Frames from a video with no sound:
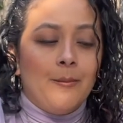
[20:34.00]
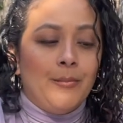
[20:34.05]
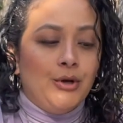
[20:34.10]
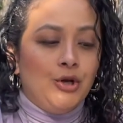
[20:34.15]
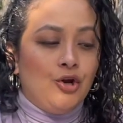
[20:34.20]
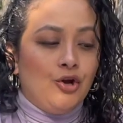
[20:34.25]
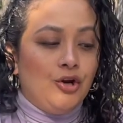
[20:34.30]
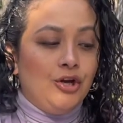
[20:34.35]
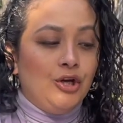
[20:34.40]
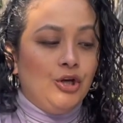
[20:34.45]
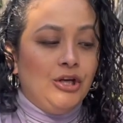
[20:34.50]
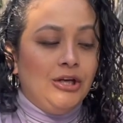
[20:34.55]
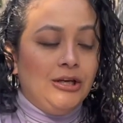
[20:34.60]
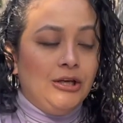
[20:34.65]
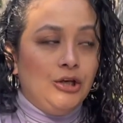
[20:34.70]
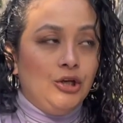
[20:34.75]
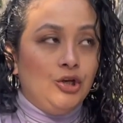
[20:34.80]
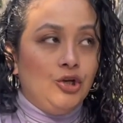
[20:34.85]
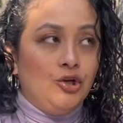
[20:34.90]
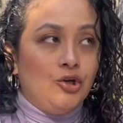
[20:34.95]
But you're
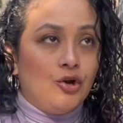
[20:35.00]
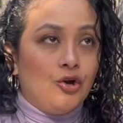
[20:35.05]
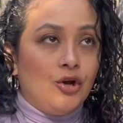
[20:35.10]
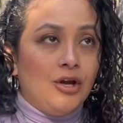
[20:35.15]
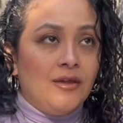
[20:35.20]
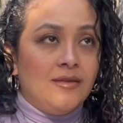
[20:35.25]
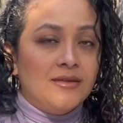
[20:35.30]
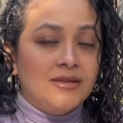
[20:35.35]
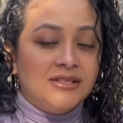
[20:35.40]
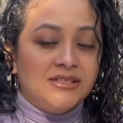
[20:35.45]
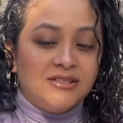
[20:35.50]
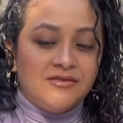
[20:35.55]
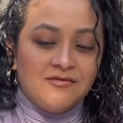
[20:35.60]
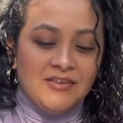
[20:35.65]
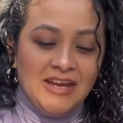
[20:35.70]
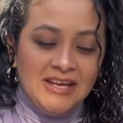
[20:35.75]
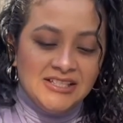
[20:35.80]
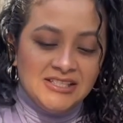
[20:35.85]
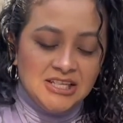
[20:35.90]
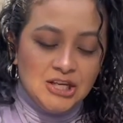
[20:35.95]
in this
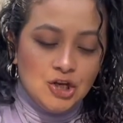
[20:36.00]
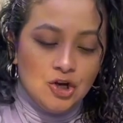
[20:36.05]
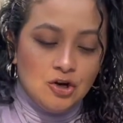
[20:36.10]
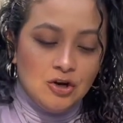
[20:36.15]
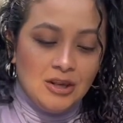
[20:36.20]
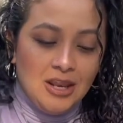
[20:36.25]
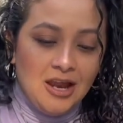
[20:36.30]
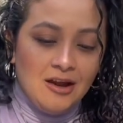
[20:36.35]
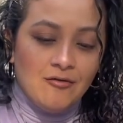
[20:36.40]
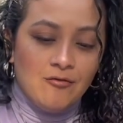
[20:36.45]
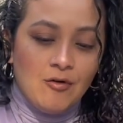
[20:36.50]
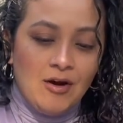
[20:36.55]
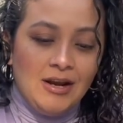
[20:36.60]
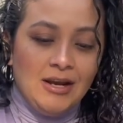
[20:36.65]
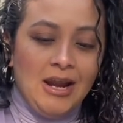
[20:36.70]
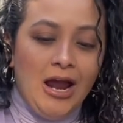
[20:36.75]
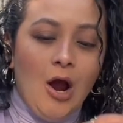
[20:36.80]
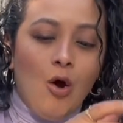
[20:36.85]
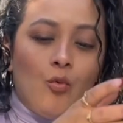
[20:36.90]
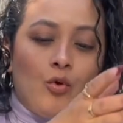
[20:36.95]
phase in your life
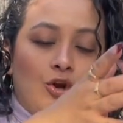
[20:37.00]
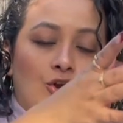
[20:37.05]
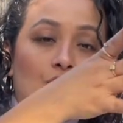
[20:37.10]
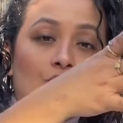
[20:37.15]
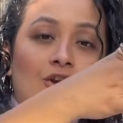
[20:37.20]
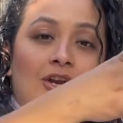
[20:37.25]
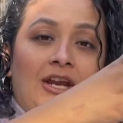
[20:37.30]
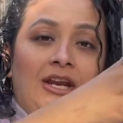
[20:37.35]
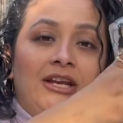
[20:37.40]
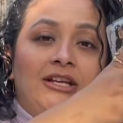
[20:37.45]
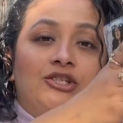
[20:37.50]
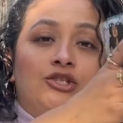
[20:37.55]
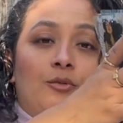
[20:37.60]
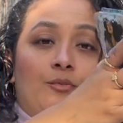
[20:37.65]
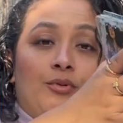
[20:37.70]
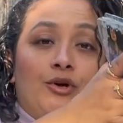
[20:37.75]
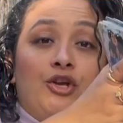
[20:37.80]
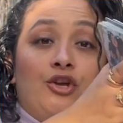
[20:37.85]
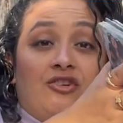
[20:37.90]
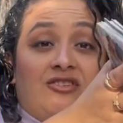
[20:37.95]
right now where you're needing
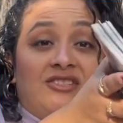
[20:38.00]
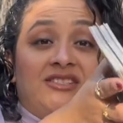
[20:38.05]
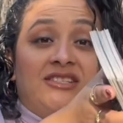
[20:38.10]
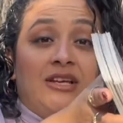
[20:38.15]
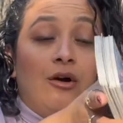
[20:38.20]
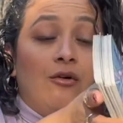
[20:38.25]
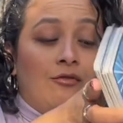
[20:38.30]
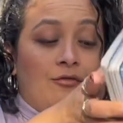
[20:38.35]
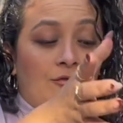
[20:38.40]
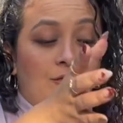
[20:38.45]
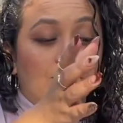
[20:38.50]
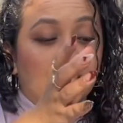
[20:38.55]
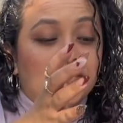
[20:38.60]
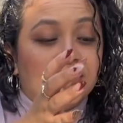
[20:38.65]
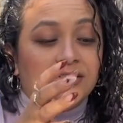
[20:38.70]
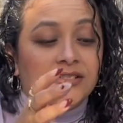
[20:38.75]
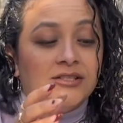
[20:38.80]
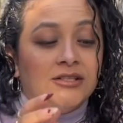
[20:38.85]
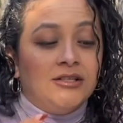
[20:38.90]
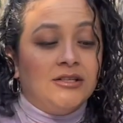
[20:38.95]
to put yourself
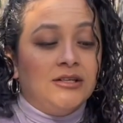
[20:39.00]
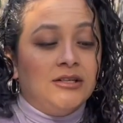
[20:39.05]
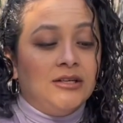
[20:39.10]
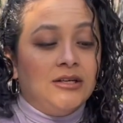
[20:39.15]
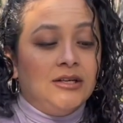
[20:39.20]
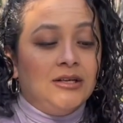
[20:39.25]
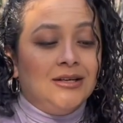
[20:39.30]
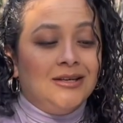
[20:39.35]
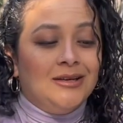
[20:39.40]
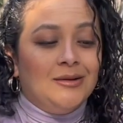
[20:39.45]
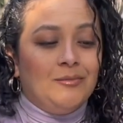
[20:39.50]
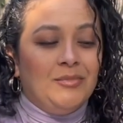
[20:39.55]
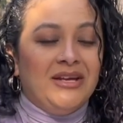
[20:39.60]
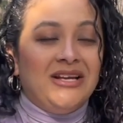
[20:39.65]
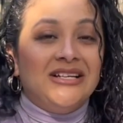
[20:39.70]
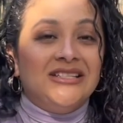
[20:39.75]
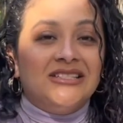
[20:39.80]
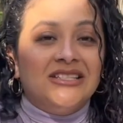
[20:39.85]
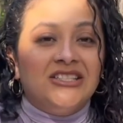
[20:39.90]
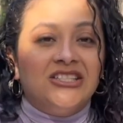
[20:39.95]
first.
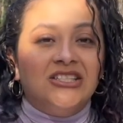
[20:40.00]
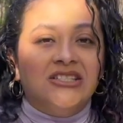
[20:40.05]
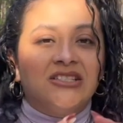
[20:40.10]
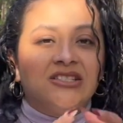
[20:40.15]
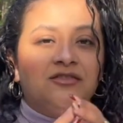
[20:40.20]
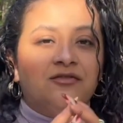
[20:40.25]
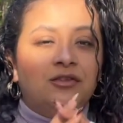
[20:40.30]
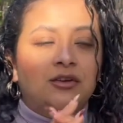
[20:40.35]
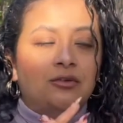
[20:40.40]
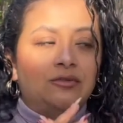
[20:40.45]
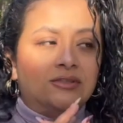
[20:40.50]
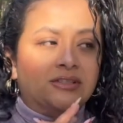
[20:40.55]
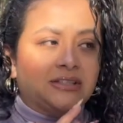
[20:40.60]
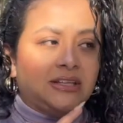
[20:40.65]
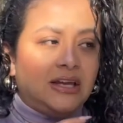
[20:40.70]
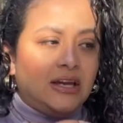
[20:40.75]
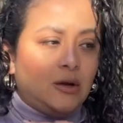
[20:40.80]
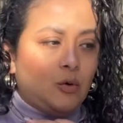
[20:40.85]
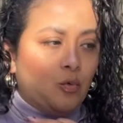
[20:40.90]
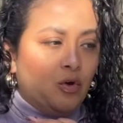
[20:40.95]
Because it just
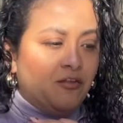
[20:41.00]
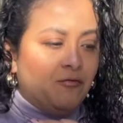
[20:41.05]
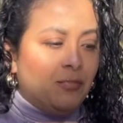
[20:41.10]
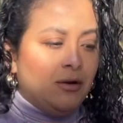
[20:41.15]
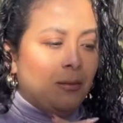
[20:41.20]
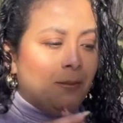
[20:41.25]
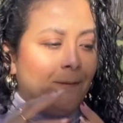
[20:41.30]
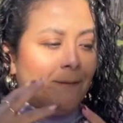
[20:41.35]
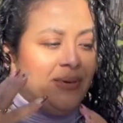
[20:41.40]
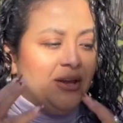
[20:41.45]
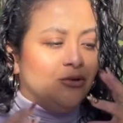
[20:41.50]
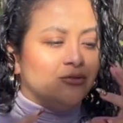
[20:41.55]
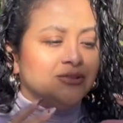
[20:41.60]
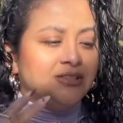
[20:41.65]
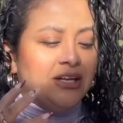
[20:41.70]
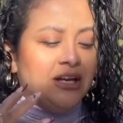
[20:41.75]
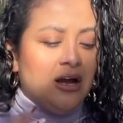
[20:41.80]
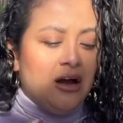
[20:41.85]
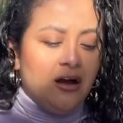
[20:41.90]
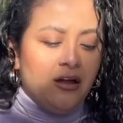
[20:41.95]
feels like we've been
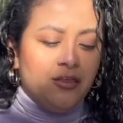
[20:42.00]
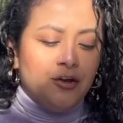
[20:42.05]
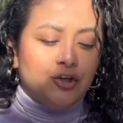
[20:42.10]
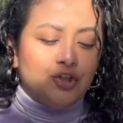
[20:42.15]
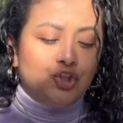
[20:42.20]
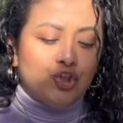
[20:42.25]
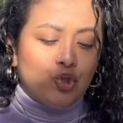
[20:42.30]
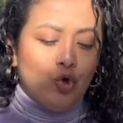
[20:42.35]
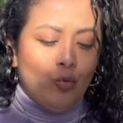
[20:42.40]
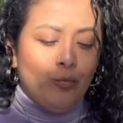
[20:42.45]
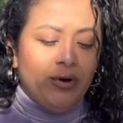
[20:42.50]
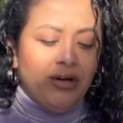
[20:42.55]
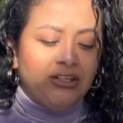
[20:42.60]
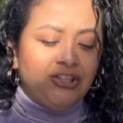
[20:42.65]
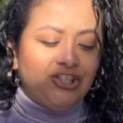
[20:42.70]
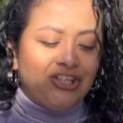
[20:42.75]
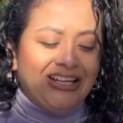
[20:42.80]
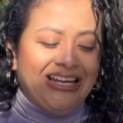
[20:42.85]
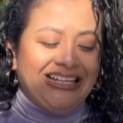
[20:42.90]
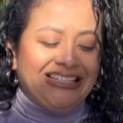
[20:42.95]
building others so
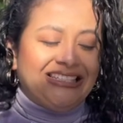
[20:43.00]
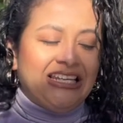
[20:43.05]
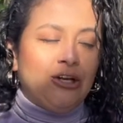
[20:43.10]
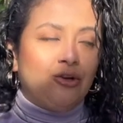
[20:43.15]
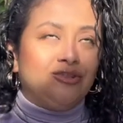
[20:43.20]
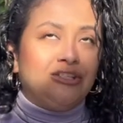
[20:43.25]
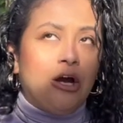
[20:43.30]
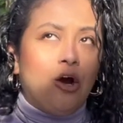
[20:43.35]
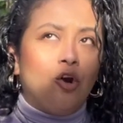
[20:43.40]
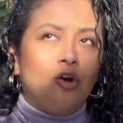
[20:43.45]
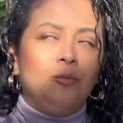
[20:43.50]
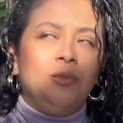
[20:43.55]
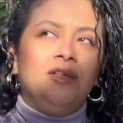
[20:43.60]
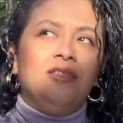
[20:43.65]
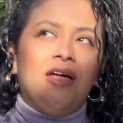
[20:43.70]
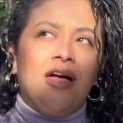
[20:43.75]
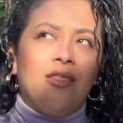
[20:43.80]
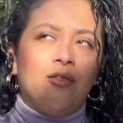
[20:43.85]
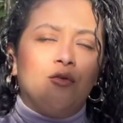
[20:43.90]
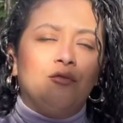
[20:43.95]
much que se nos ha
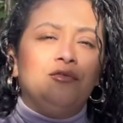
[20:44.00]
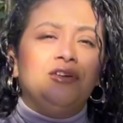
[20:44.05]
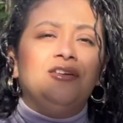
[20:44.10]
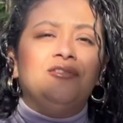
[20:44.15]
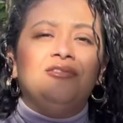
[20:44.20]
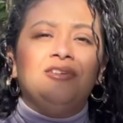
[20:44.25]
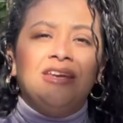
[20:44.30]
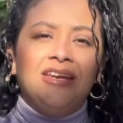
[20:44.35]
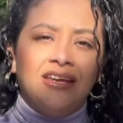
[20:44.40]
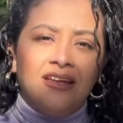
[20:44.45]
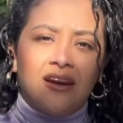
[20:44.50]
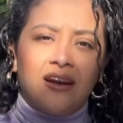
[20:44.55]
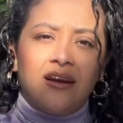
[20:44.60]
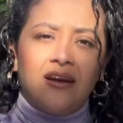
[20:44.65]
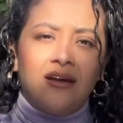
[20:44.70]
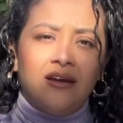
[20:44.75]
olvidado vivir.